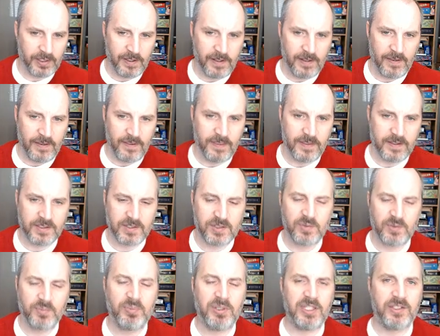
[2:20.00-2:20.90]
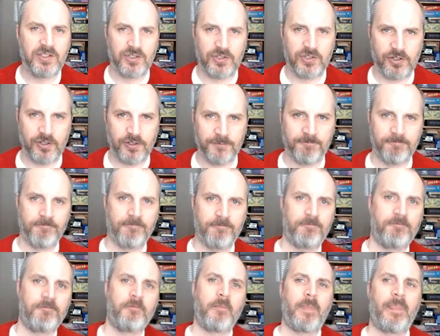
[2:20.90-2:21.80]
the Speedster,
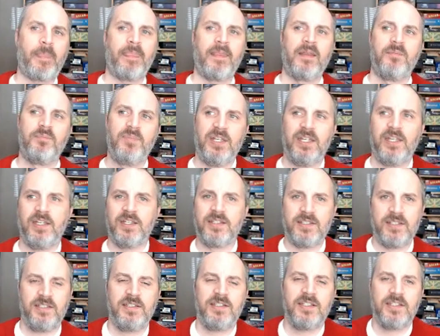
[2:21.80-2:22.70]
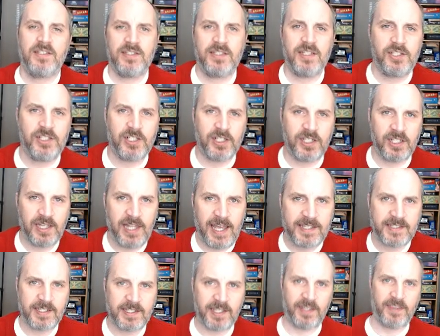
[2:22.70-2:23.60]
because this is such a
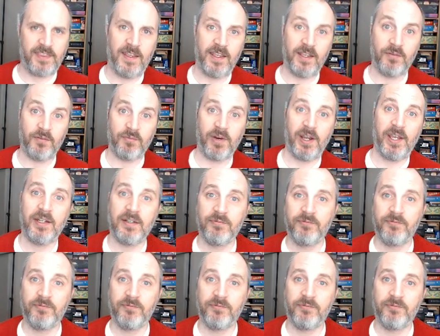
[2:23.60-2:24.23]
classic thing, right?